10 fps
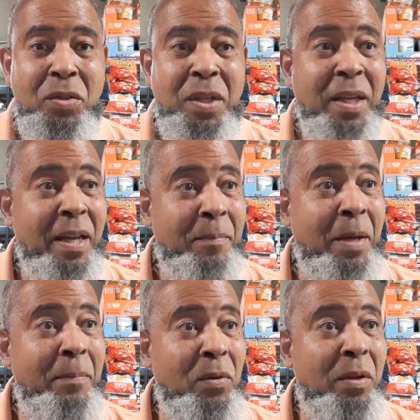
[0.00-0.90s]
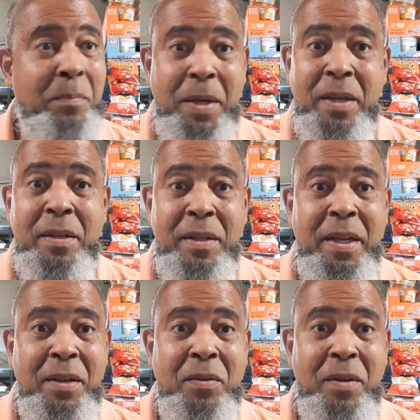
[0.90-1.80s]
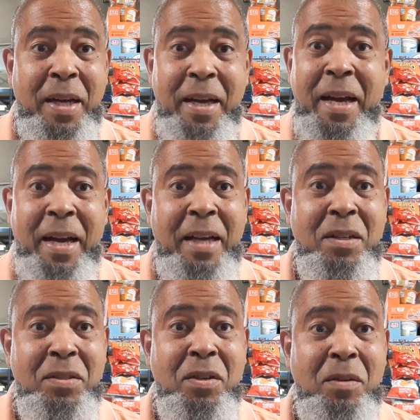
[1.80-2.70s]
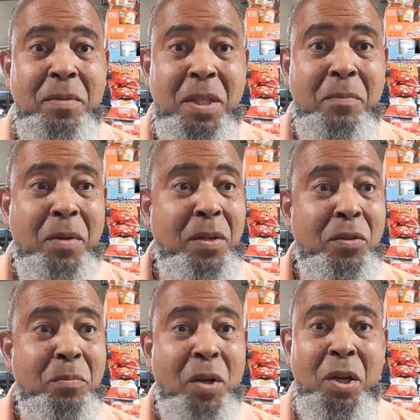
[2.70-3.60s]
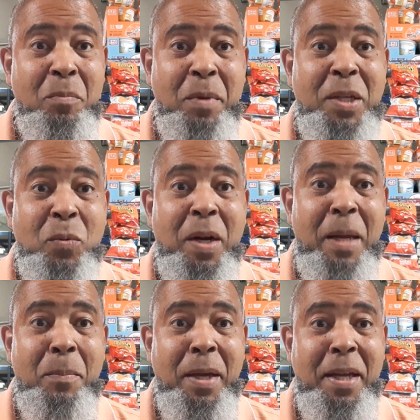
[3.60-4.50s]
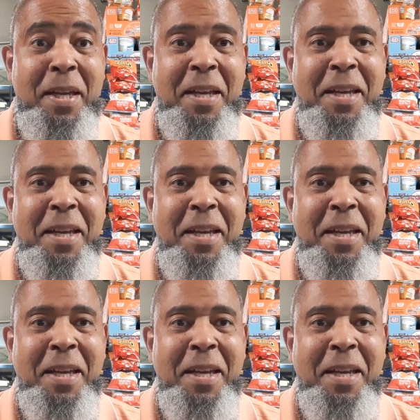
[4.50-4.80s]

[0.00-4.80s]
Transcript: You think, I'm doing better than they're doing. I deserve someone who makes what I make.